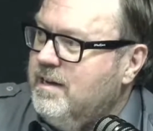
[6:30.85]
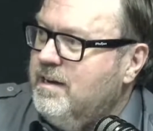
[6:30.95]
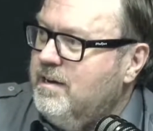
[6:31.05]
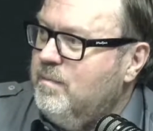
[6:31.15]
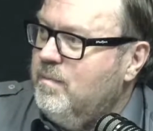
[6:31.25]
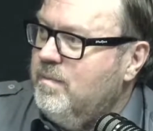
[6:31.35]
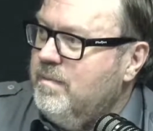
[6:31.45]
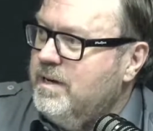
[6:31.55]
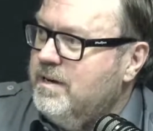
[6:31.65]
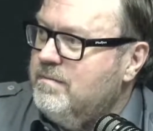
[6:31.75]

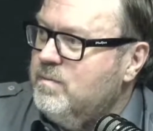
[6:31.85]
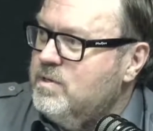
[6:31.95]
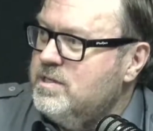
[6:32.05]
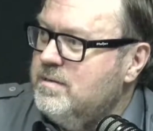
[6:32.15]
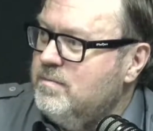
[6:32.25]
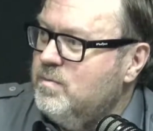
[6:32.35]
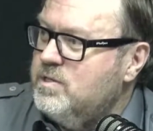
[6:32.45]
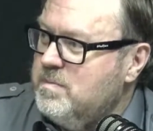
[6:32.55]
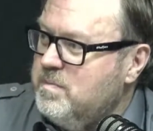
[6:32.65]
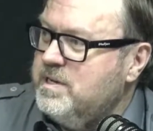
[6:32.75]
Was
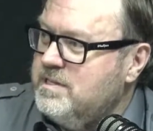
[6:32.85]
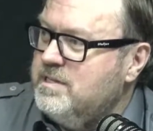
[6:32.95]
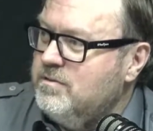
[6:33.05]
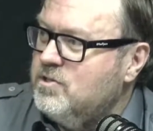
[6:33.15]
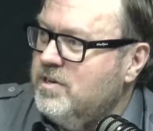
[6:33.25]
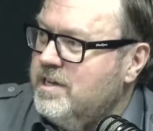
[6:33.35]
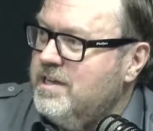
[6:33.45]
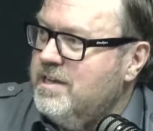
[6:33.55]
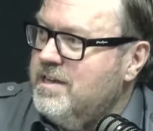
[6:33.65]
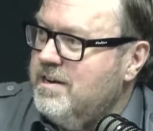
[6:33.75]
it a big deal trying